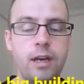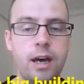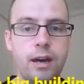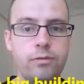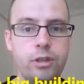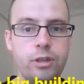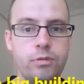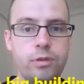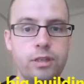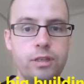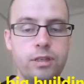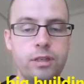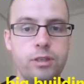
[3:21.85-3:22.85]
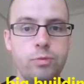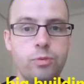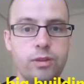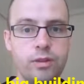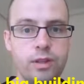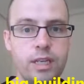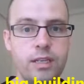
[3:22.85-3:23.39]
I've noticed this
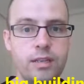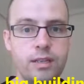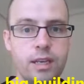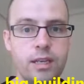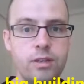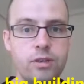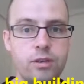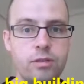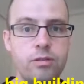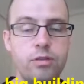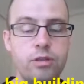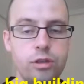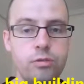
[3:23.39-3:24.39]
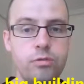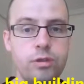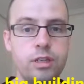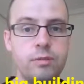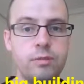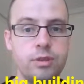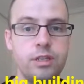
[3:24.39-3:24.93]
with East Asian students
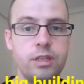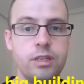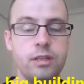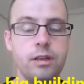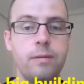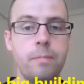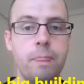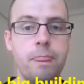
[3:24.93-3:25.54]
in particular.